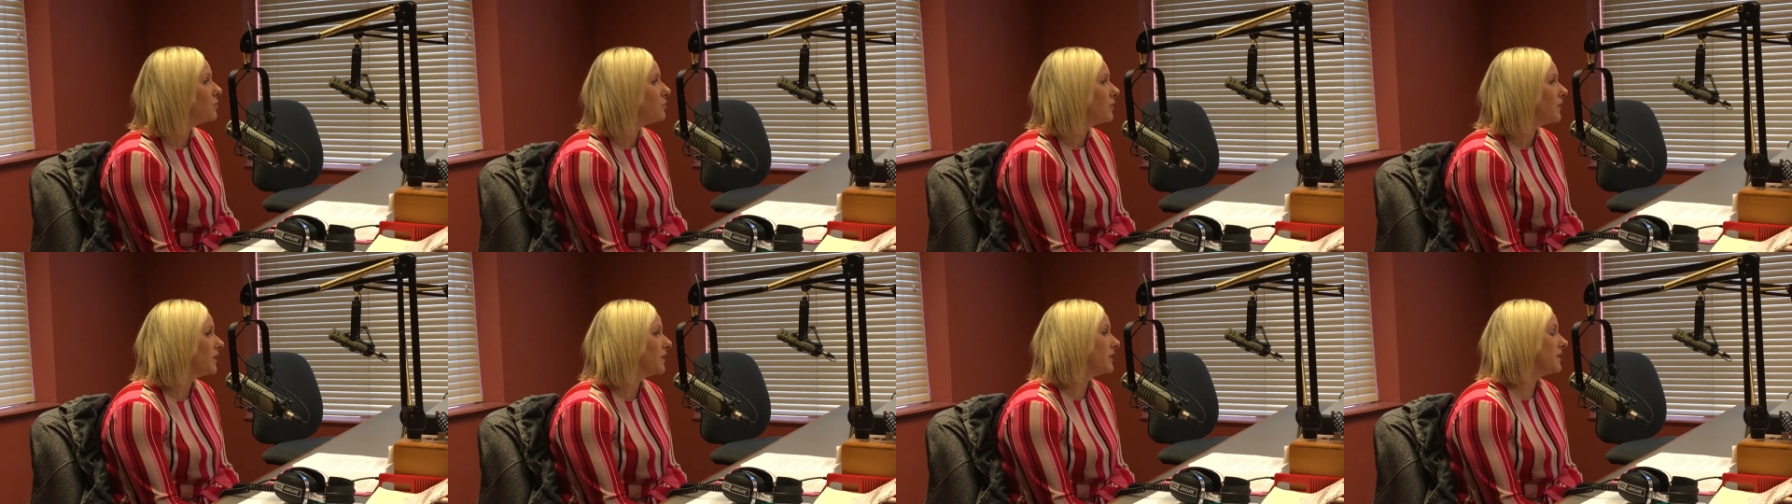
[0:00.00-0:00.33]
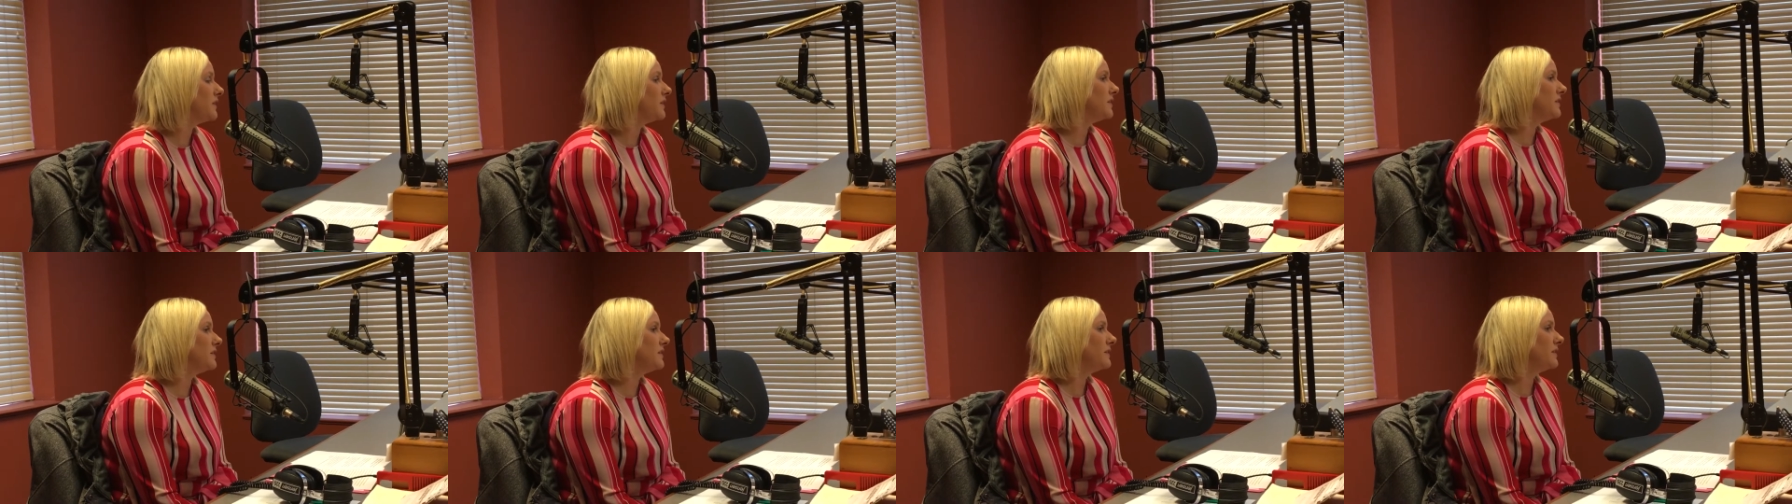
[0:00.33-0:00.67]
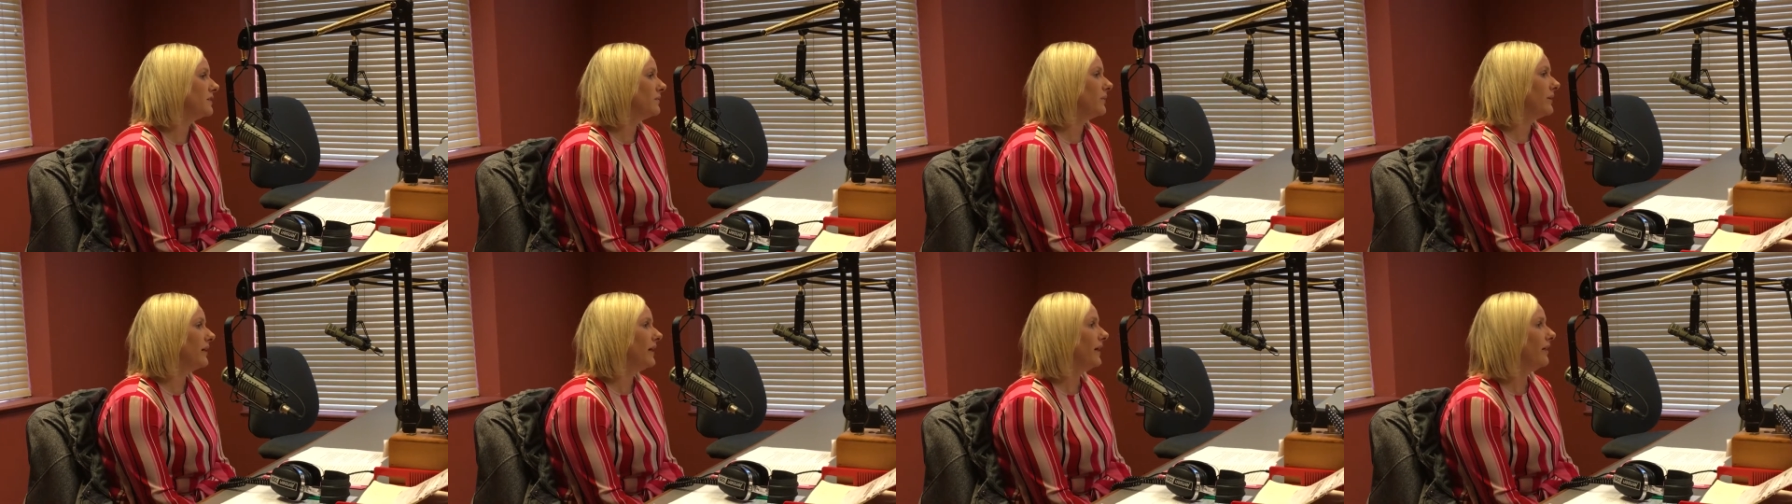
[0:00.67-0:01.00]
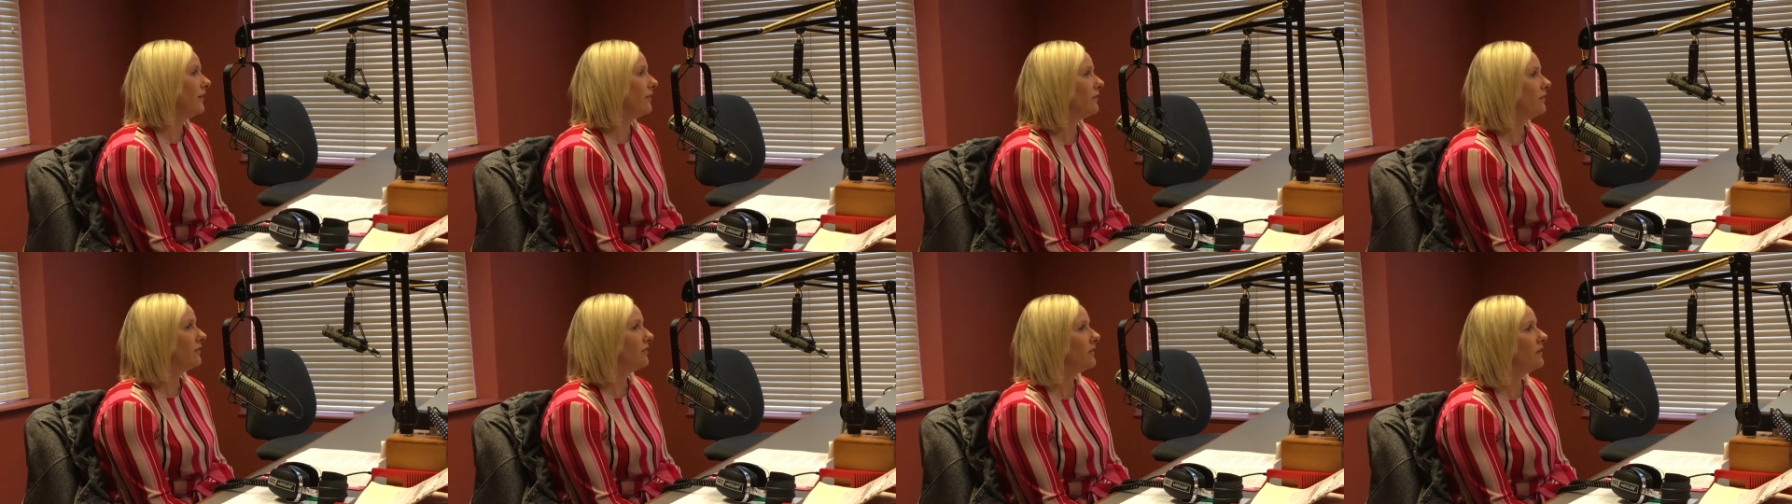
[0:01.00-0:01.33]
workers, and we
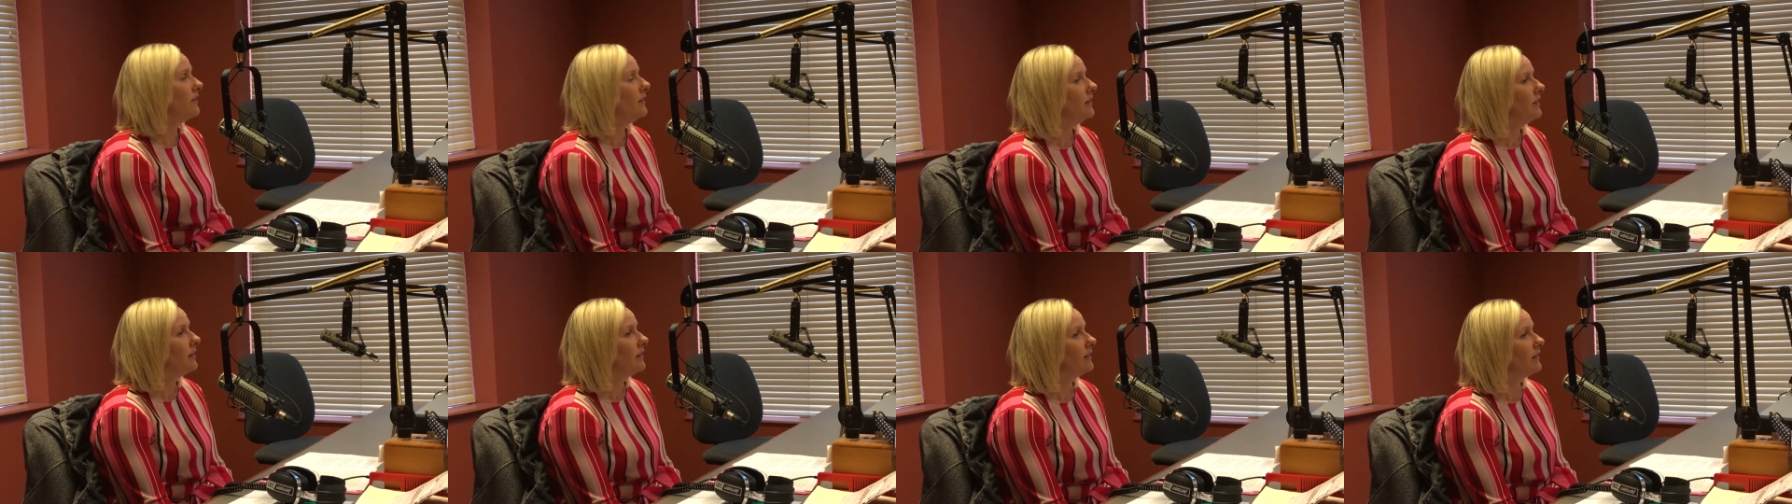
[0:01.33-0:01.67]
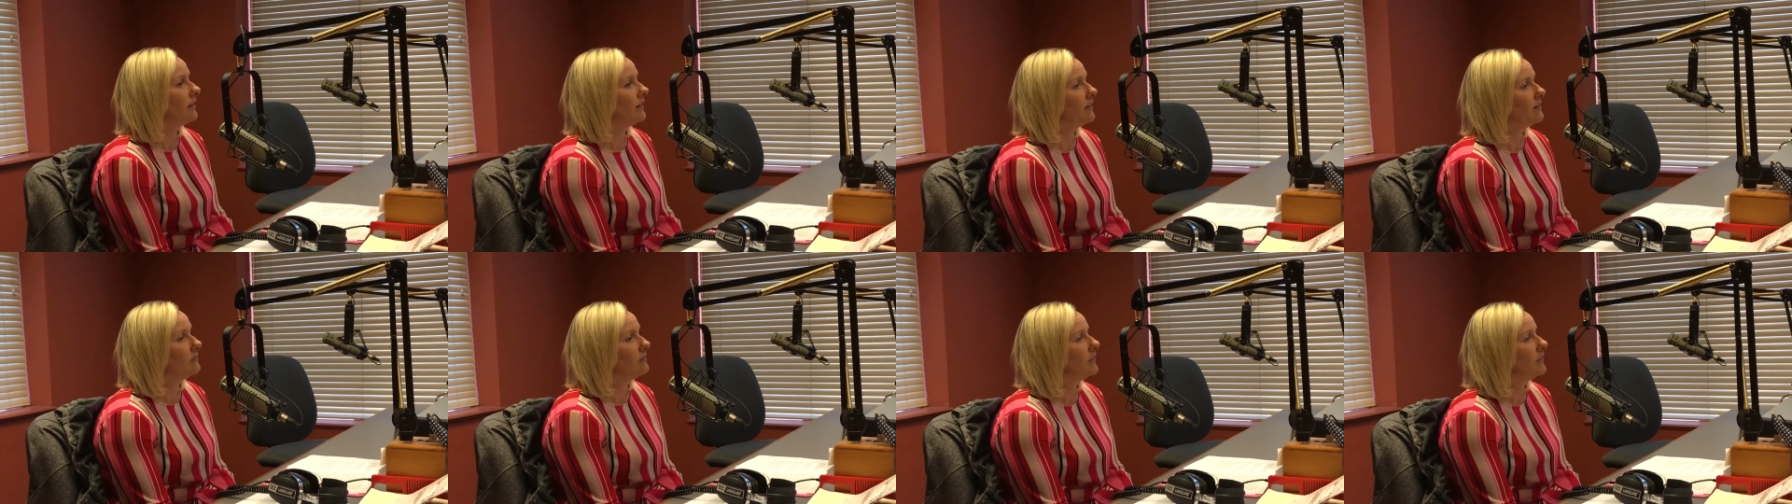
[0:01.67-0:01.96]
have, like,